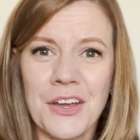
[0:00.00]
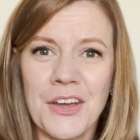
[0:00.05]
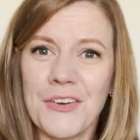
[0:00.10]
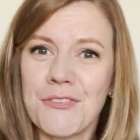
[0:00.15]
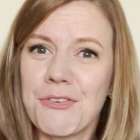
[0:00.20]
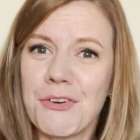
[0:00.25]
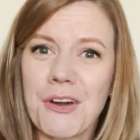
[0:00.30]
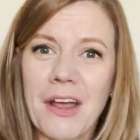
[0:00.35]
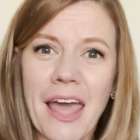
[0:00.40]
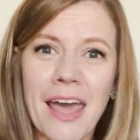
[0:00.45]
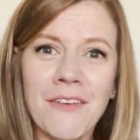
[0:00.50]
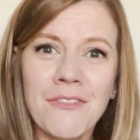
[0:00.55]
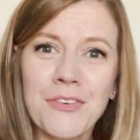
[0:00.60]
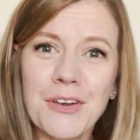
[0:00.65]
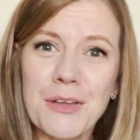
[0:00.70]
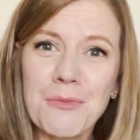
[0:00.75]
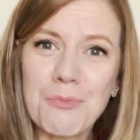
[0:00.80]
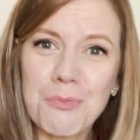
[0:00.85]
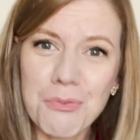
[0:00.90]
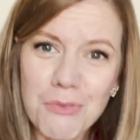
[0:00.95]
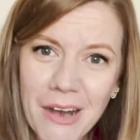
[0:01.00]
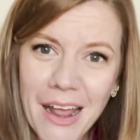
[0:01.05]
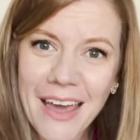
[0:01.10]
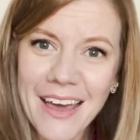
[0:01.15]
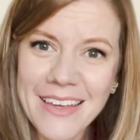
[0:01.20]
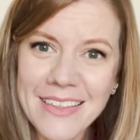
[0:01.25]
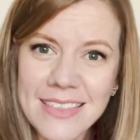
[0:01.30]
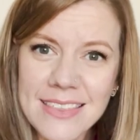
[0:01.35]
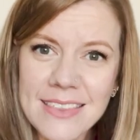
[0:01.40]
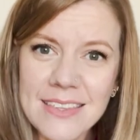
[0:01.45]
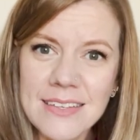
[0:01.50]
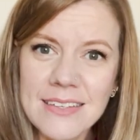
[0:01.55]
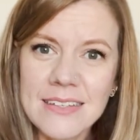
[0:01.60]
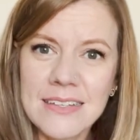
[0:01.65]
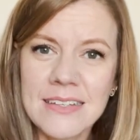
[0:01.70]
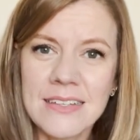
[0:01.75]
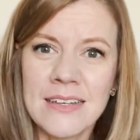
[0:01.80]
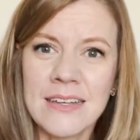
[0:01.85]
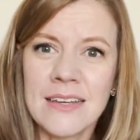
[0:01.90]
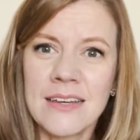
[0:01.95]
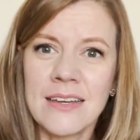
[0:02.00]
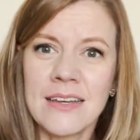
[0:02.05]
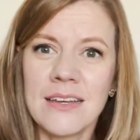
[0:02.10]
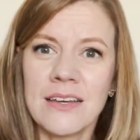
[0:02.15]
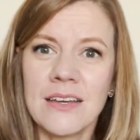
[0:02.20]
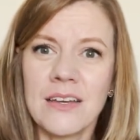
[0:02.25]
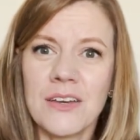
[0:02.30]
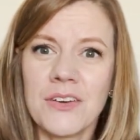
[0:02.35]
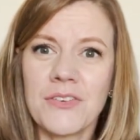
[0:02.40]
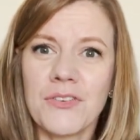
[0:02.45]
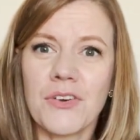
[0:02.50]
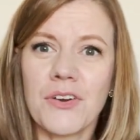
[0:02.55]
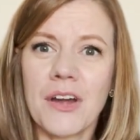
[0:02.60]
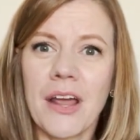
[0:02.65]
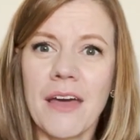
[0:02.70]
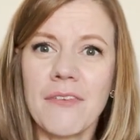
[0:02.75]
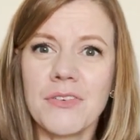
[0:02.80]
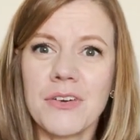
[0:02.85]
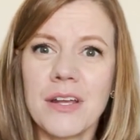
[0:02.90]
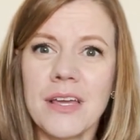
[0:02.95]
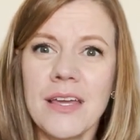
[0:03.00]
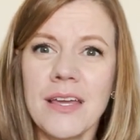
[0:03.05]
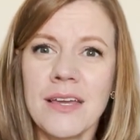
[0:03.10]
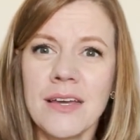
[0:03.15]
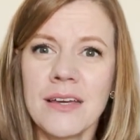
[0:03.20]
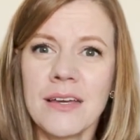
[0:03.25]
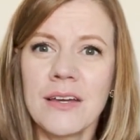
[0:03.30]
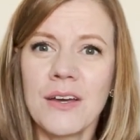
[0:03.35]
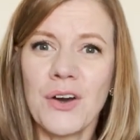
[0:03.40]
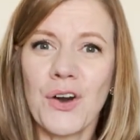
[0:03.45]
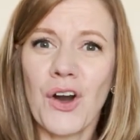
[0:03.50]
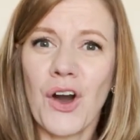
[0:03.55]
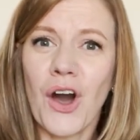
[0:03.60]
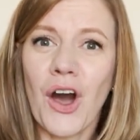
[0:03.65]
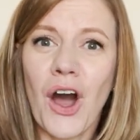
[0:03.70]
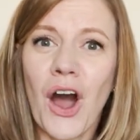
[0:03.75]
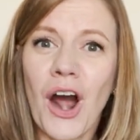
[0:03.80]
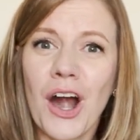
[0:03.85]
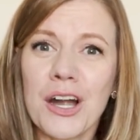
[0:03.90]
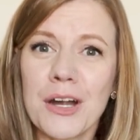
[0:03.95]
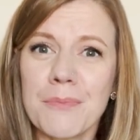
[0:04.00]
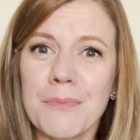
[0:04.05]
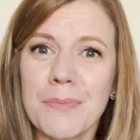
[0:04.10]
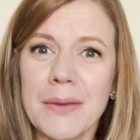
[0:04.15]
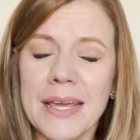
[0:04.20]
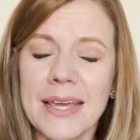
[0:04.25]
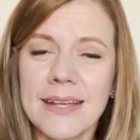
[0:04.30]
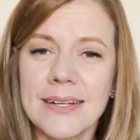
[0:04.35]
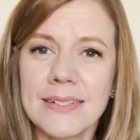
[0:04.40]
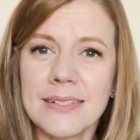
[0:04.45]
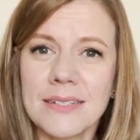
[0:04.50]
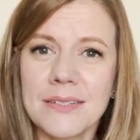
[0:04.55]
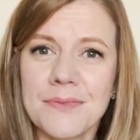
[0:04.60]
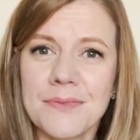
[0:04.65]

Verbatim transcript: for every breath, for every heartbeat.